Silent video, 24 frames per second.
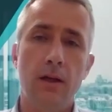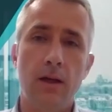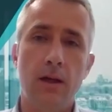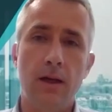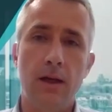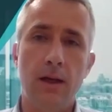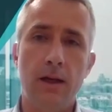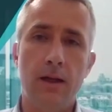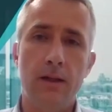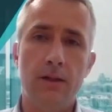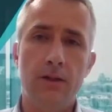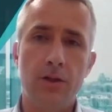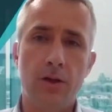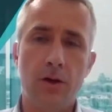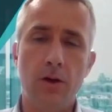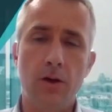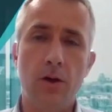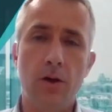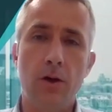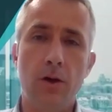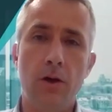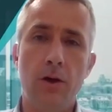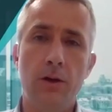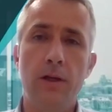to
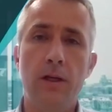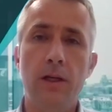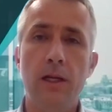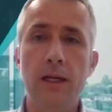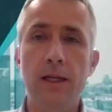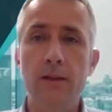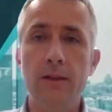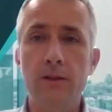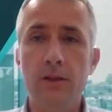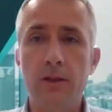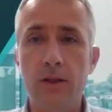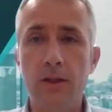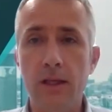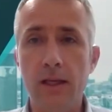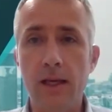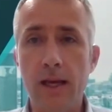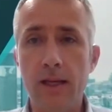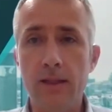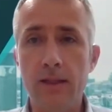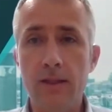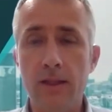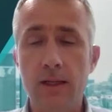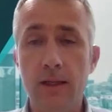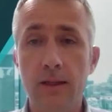earn into the
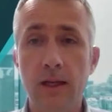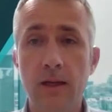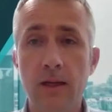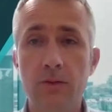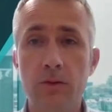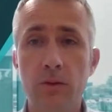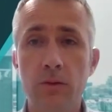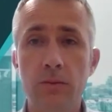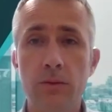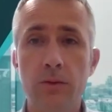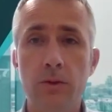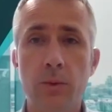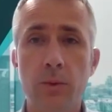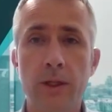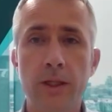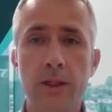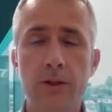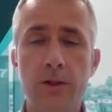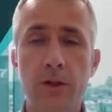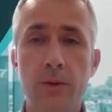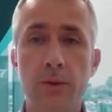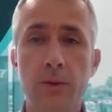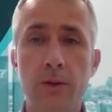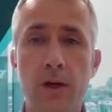asset level,
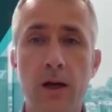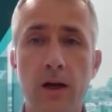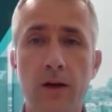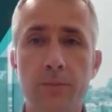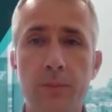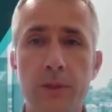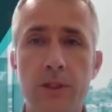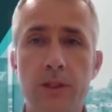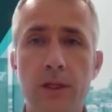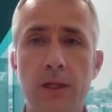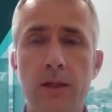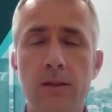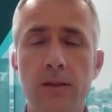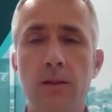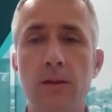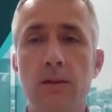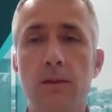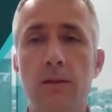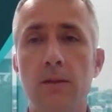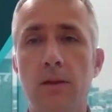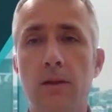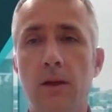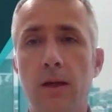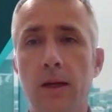22.5%.
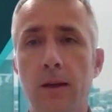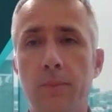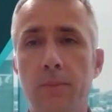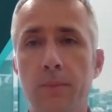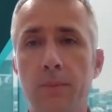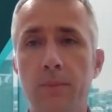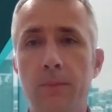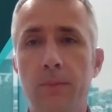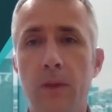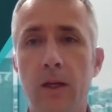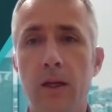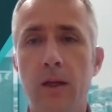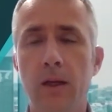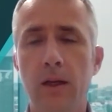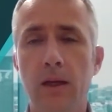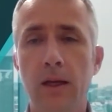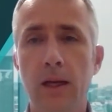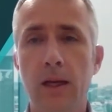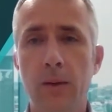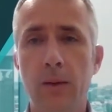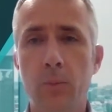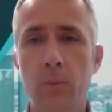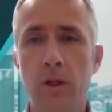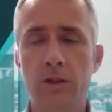
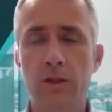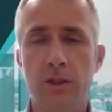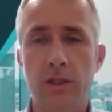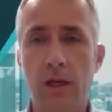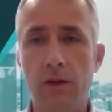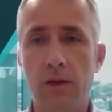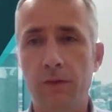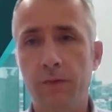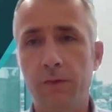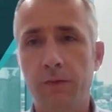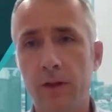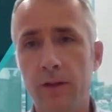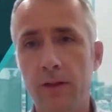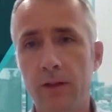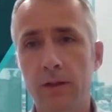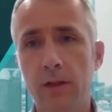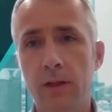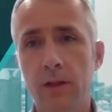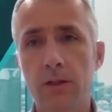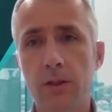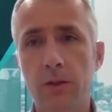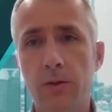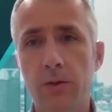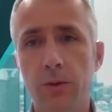And once they've funded
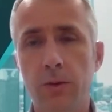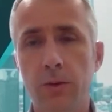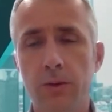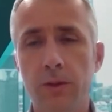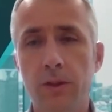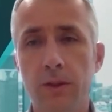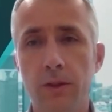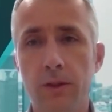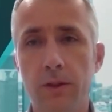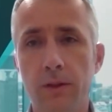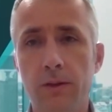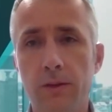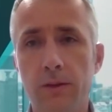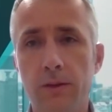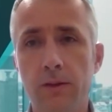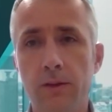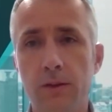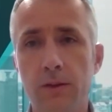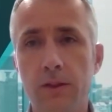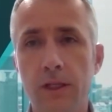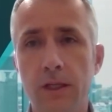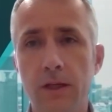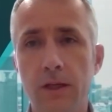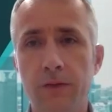us through to
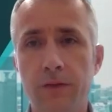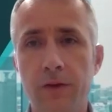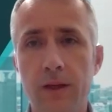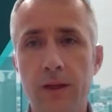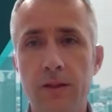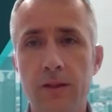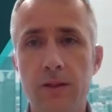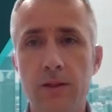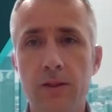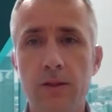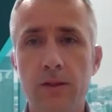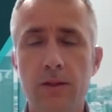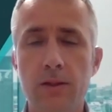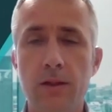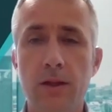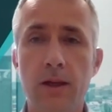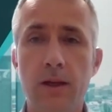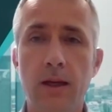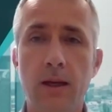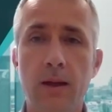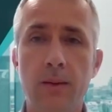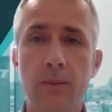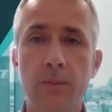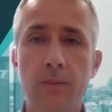DFS,
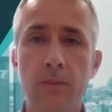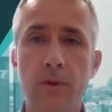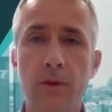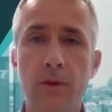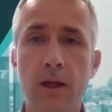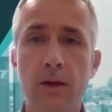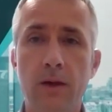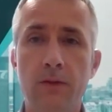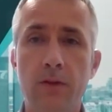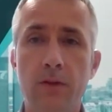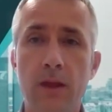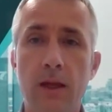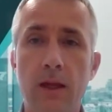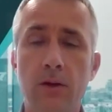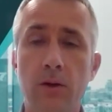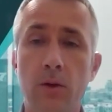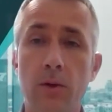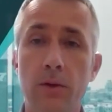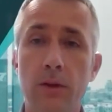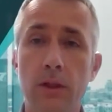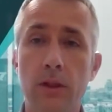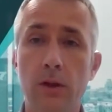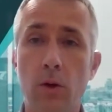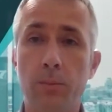they've then
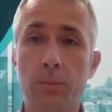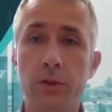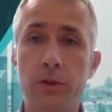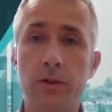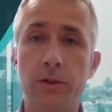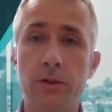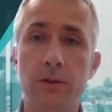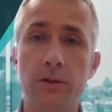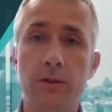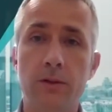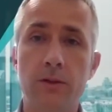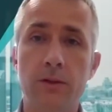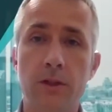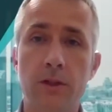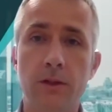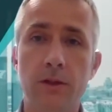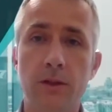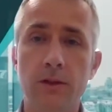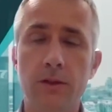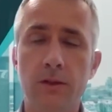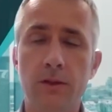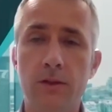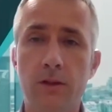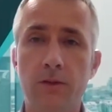got the option
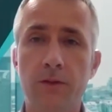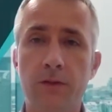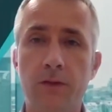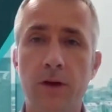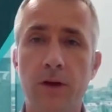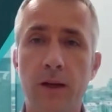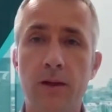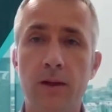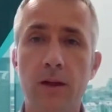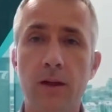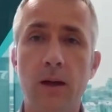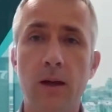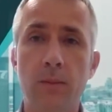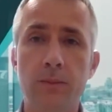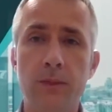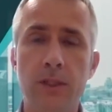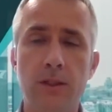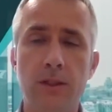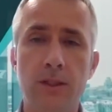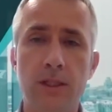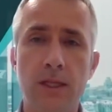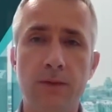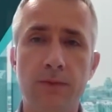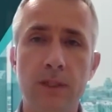to fund up to
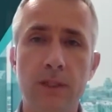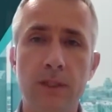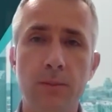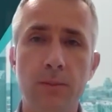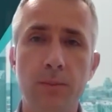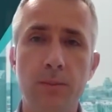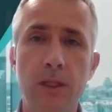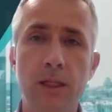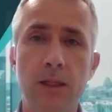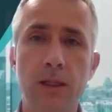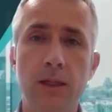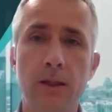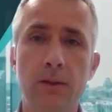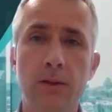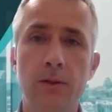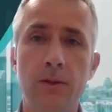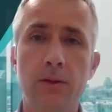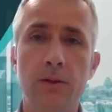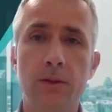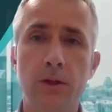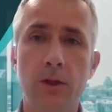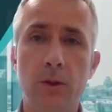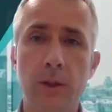$70 million